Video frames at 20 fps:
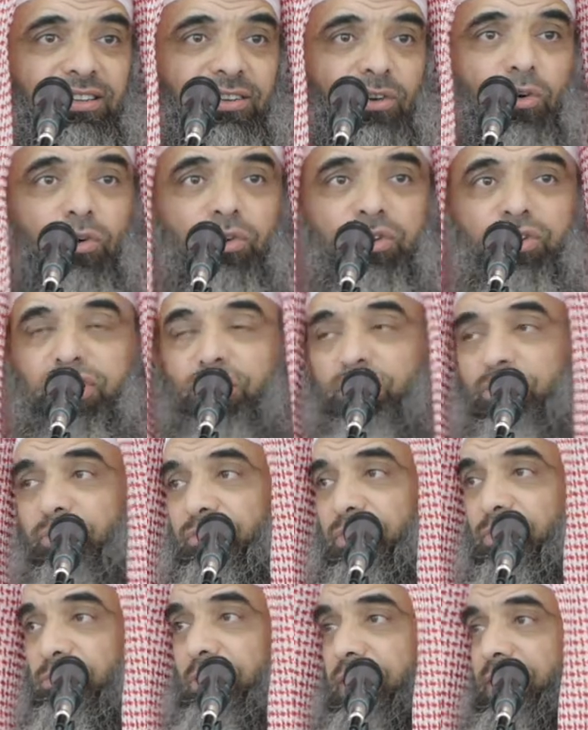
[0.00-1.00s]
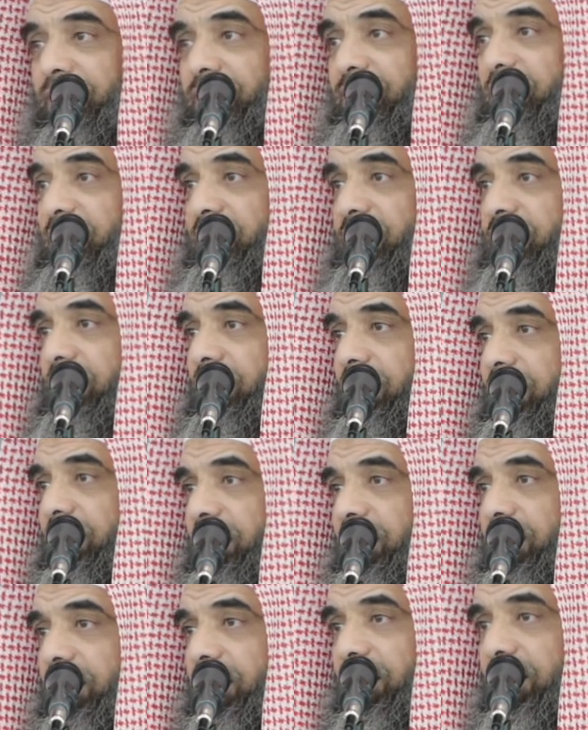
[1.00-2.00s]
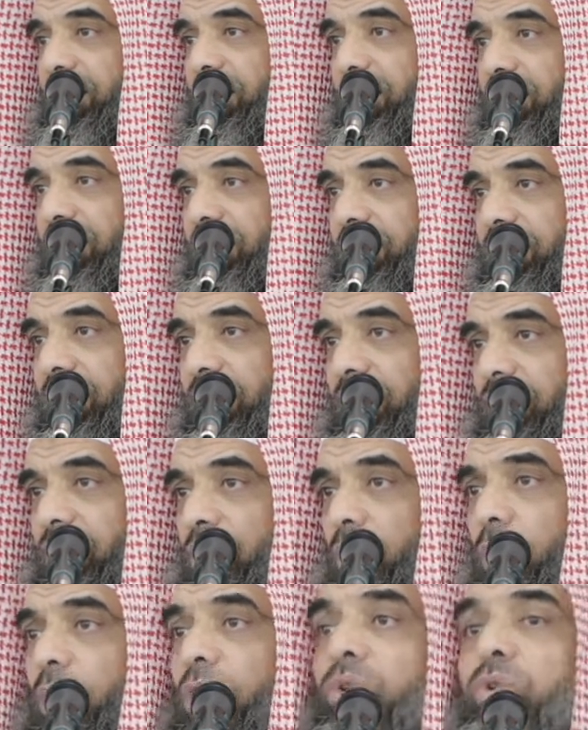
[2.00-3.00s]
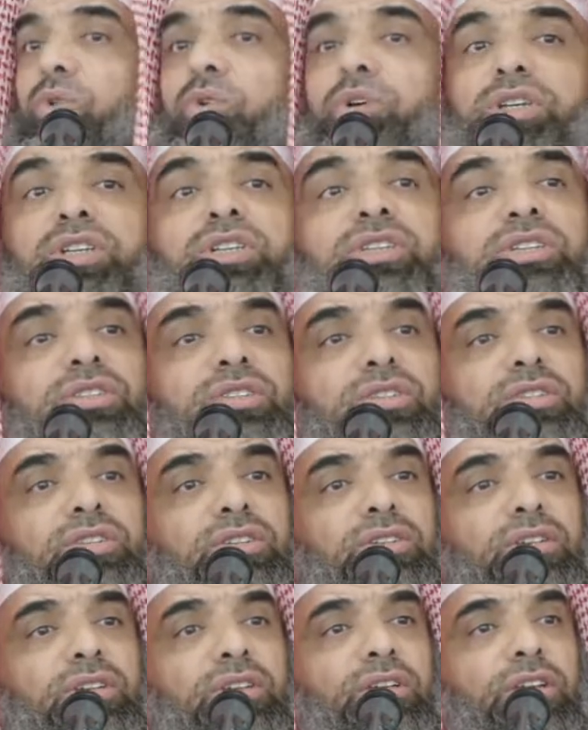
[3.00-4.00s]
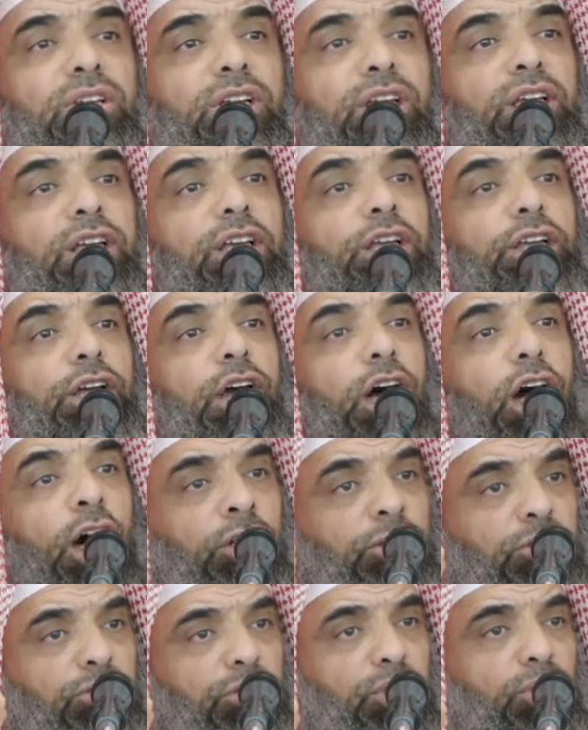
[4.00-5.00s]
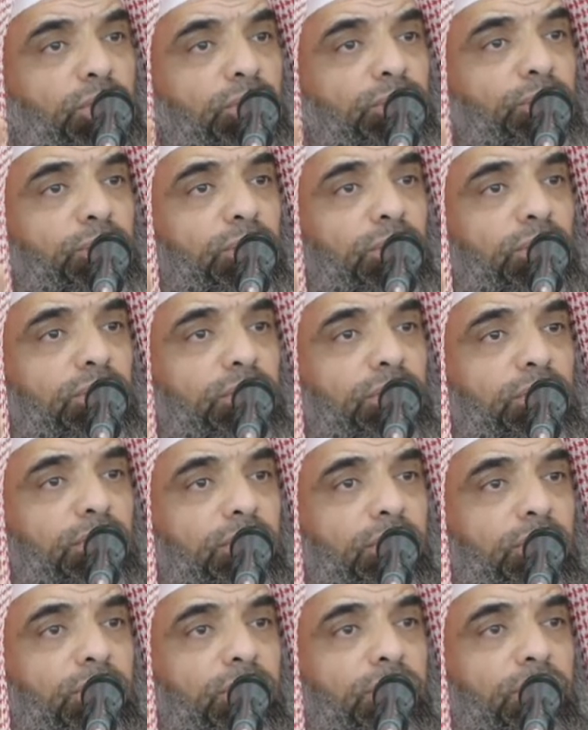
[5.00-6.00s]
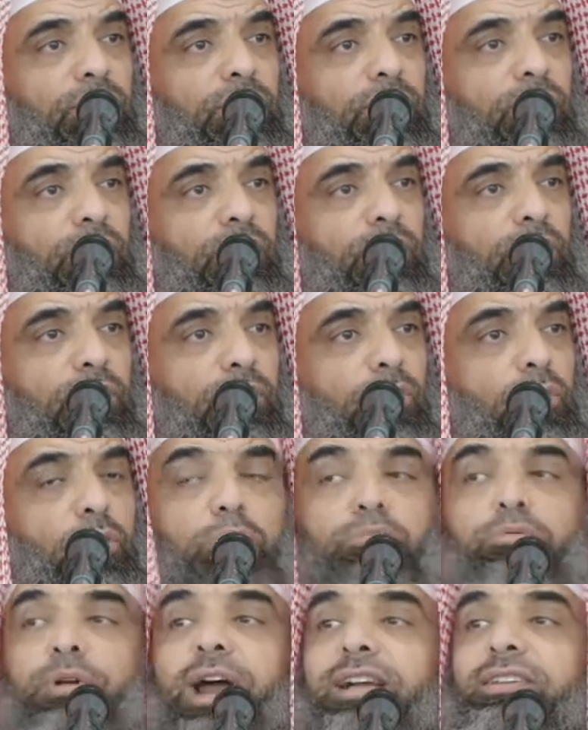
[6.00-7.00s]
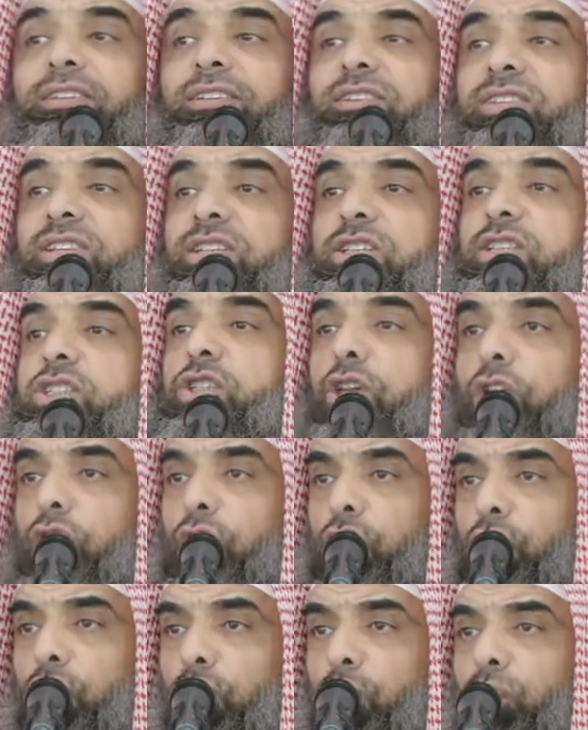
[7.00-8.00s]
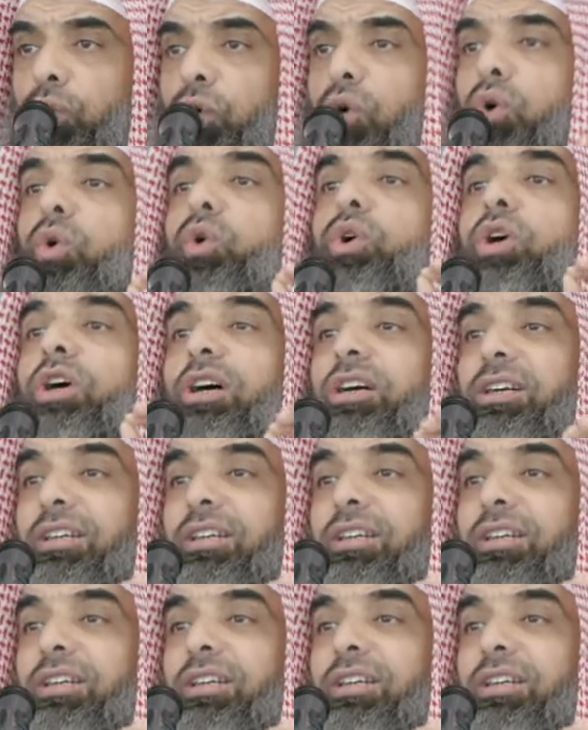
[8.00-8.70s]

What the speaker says: or some of the rights. One who is undutiful, who practices uquq.